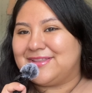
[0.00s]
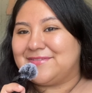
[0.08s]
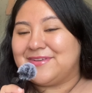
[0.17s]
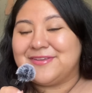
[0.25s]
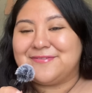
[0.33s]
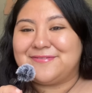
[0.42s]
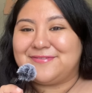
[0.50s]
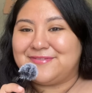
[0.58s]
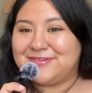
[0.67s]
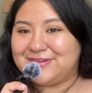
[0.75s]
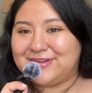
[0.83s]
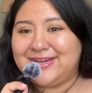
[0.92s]
And if
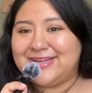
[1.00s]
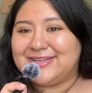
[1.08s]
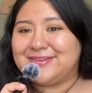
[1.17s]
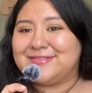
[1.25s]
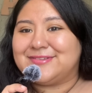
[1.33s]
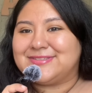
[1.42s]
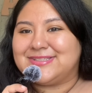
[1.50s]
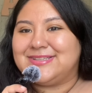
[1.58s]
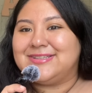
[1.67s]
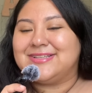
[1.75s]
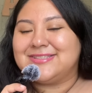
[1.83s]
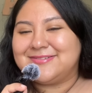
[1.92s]
you're not any of those
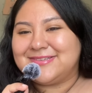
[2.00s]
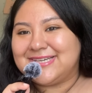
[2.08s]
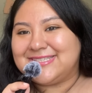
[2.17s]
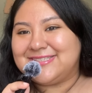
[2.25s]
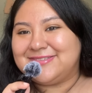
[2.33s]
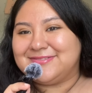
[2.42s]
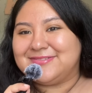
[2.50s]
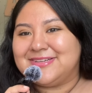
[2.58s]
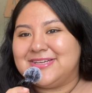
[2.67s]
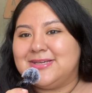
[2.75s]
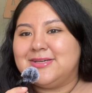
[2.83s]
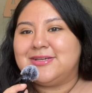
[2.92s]
things, that's okay too.
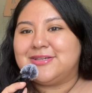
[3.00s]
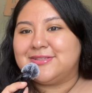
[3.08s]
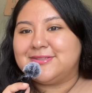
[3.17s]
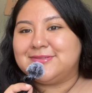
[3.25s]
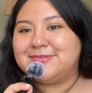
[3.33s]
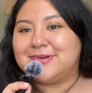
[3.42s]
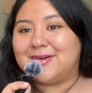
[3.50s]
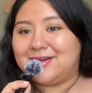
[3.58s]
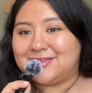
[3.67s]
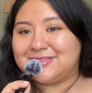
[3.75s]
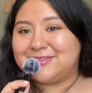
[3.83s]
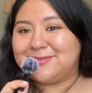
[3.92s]
Because you are
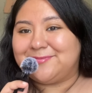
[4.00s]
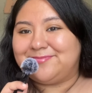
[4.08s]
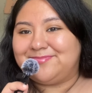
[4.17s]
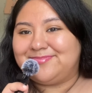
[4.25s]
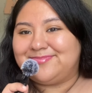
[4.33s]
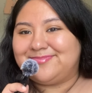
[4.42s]
awesome